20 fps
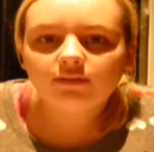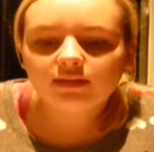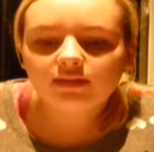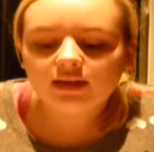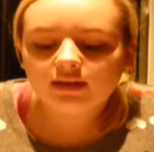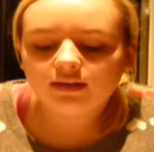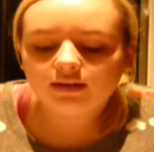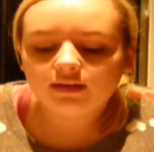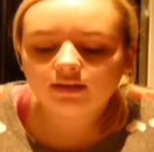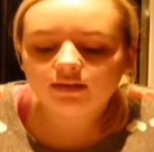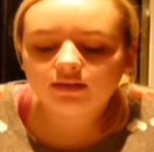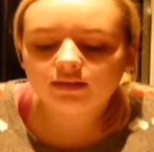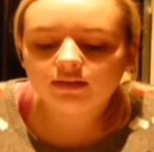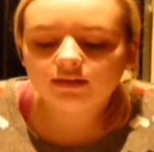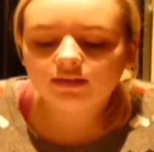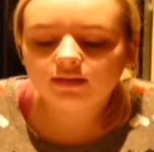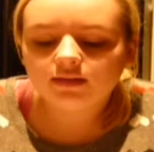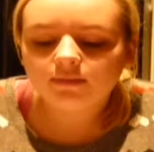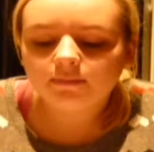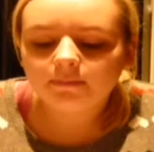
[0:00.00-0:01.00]

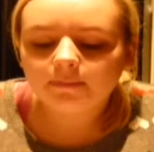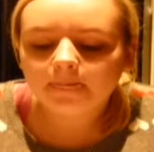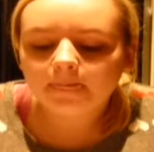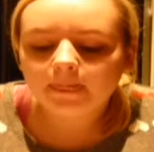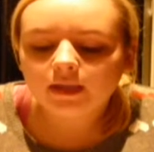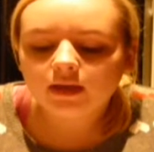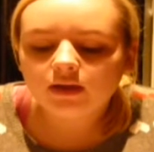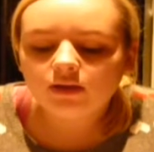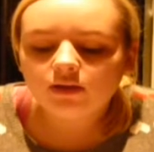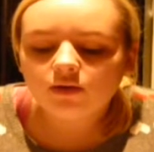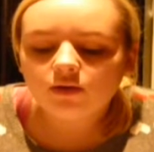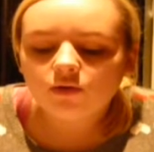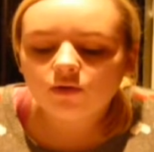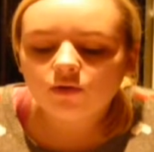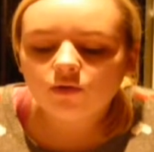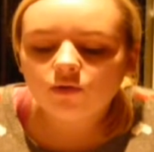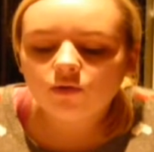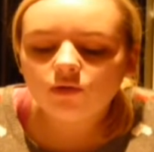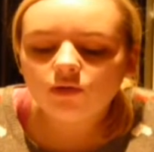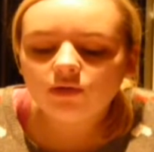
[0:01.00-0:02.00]
seconds.
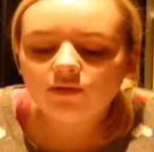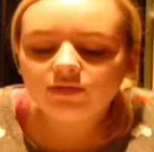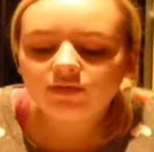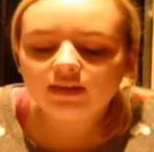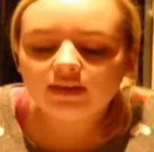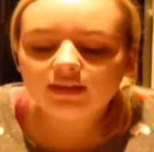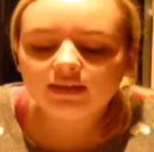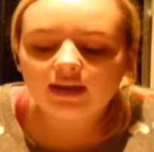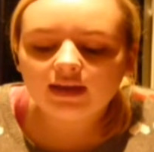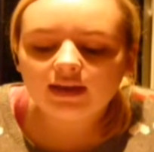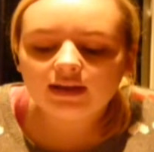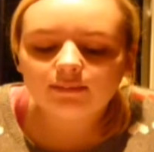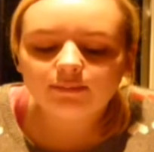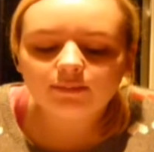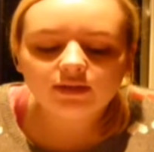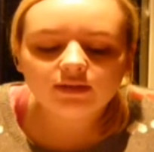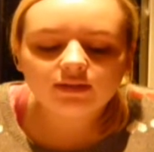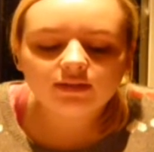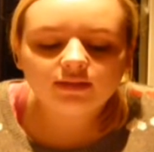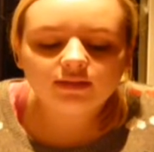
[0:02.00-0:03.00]
All of these
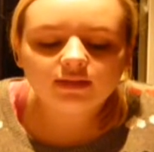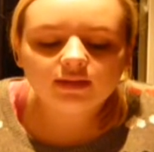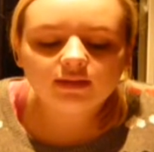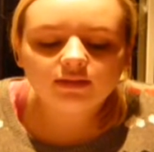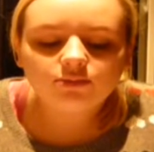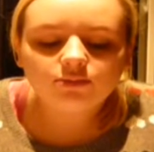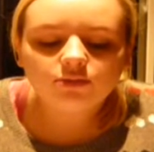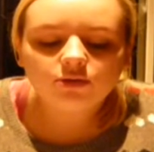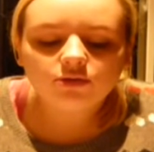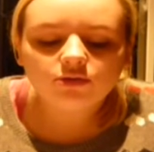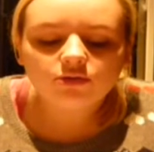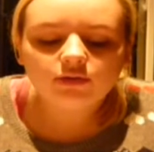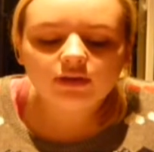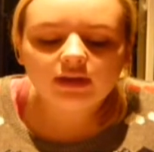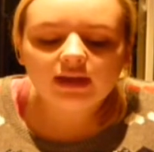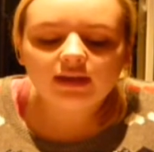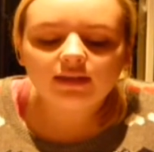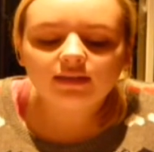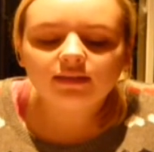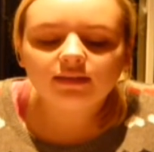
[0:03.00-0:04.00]
elements is what
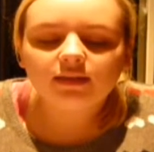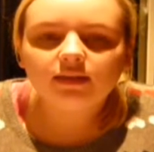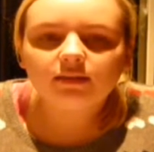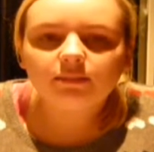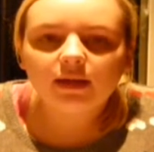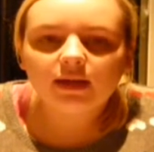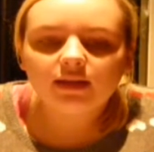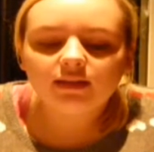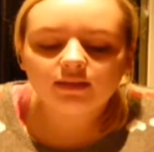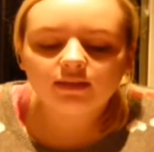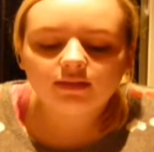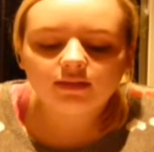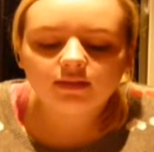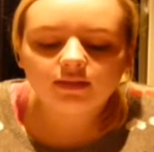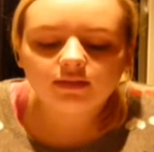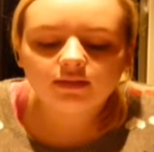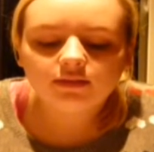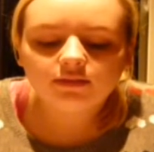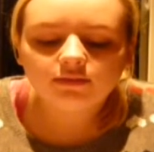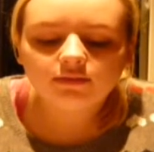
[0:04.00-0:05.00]
creates suspense
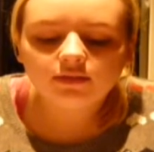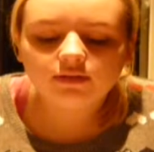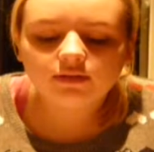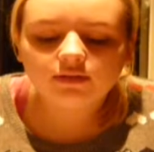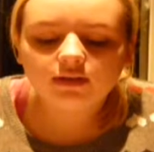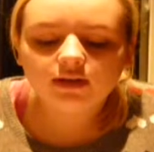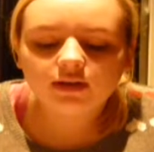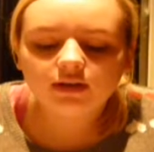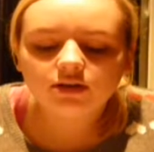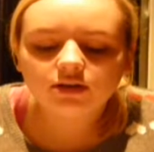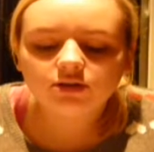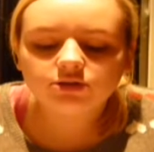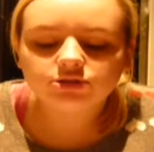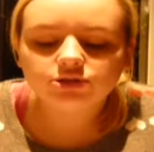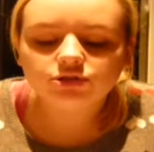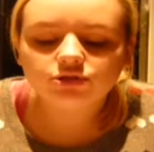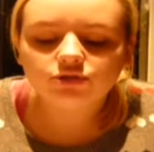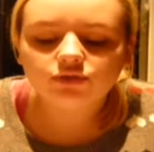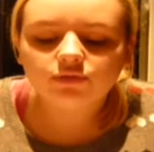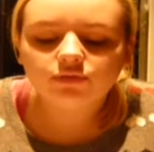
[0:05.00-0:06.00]
for a
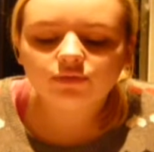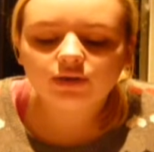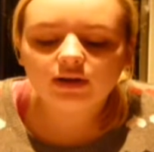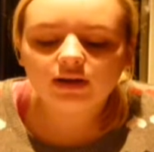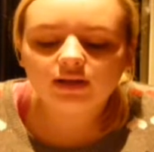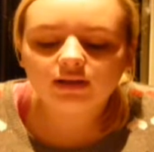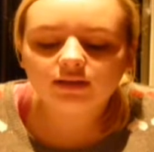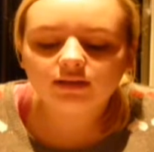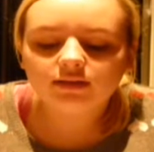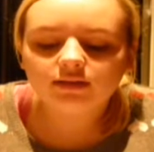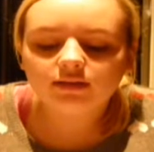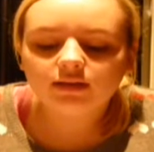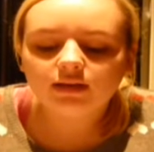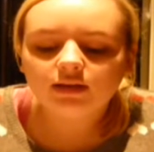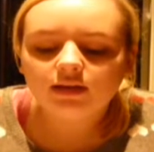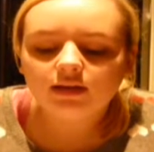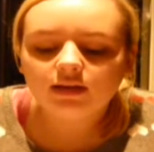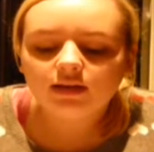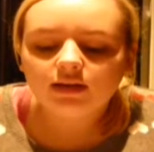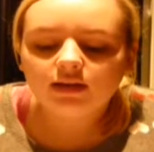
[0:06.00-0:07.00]
psychological thriller.
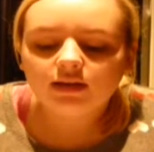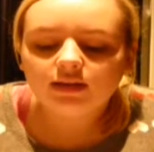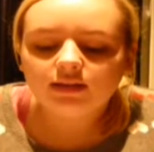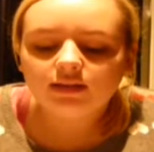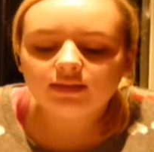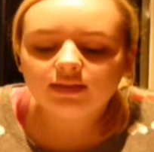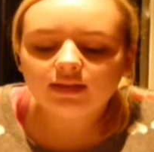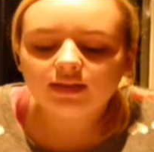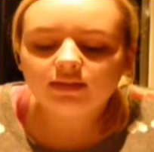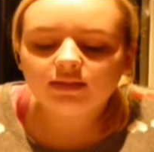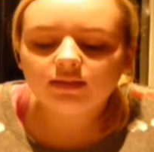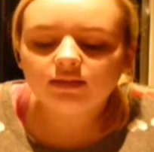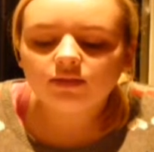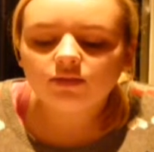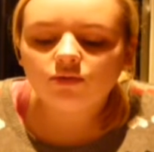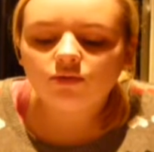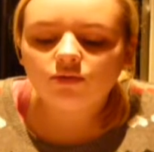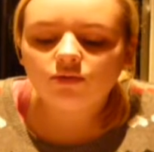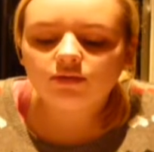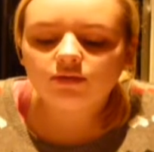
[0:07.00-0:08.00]
This is
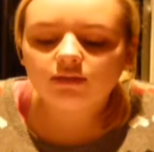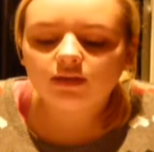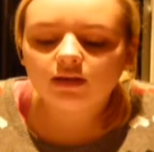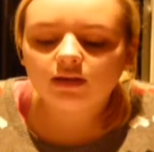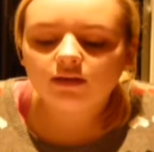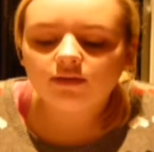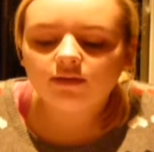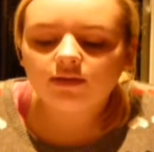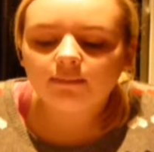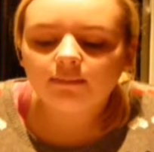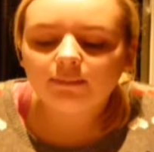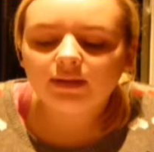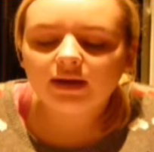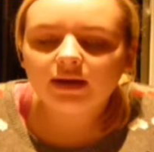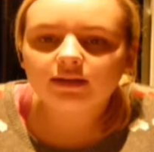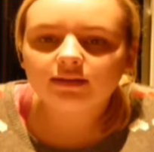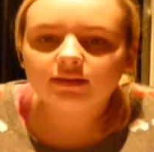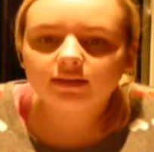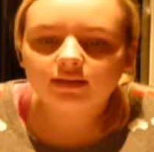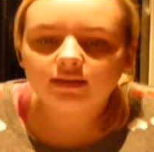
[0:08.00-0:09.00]
also
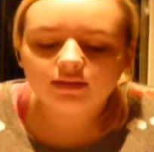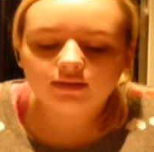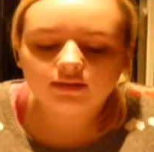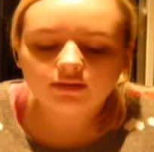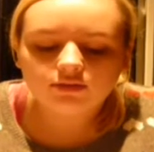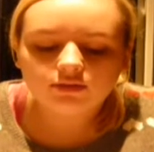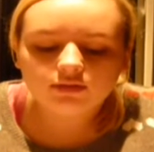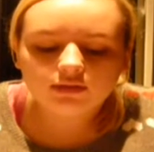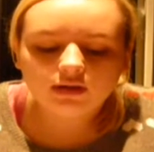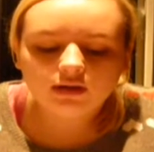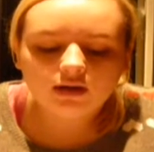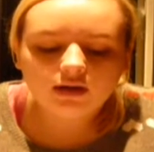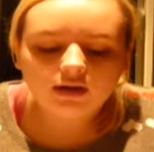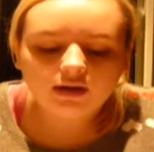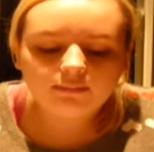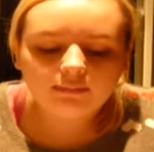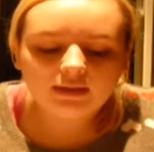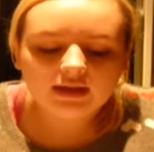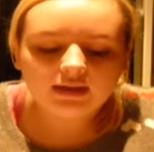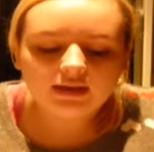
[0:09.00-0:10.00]
impacted on
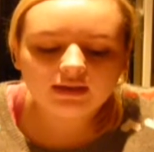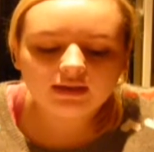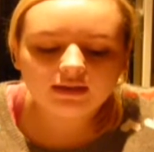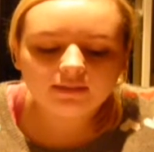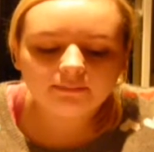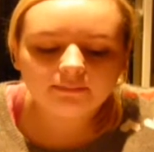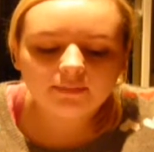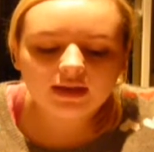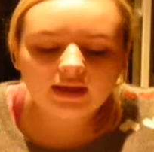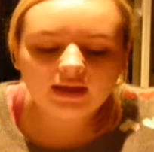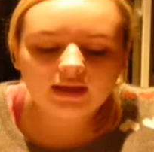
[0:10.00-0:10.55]
timing and